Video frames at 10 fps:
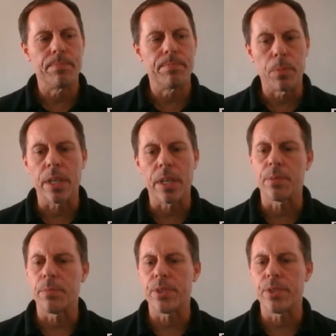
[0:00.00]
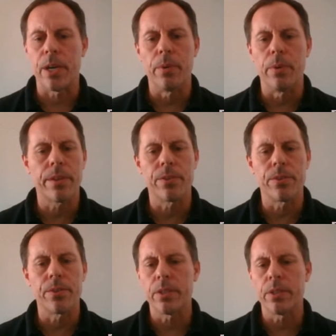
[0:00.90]
helped customers out with,
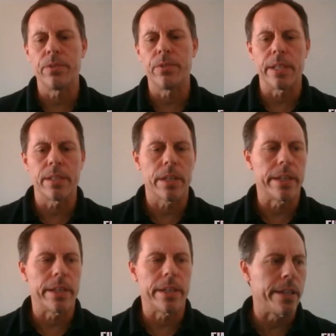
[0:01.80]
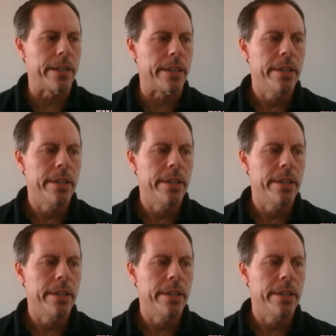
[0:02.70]
those include things like